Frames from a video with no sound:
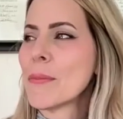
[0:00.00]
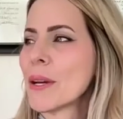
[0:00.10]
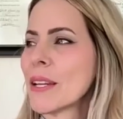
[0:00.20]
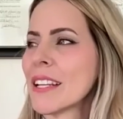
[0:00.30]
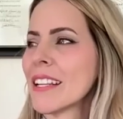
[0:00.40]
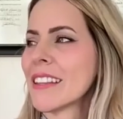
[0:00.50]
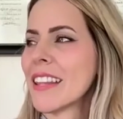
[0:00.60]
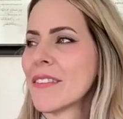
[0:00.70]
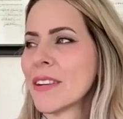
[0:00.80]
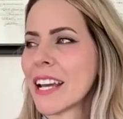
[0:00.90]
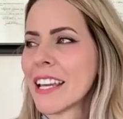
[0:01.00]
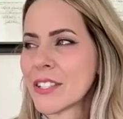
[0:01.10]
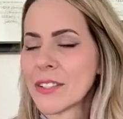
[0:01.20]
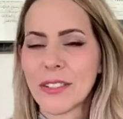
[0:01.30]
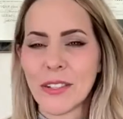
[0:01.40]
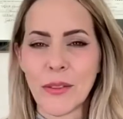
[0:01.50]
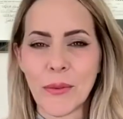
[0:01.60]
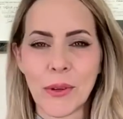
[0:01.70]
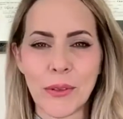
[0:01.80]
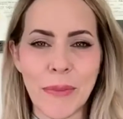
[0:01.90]
but then when I entered, the
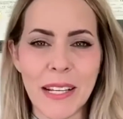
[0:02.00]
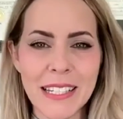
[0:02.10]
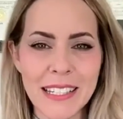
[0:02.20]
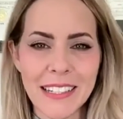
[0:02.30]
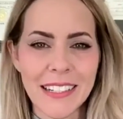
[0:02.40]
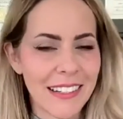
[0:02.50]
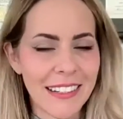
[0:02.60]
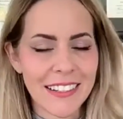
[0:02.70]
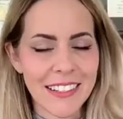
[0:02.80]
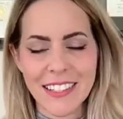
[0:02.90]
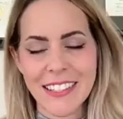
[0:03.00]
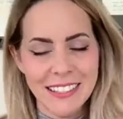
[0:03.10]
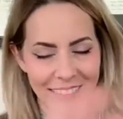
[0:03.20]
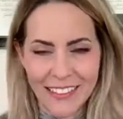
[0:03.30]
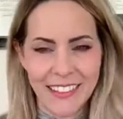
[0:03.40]
world of medicine, it just,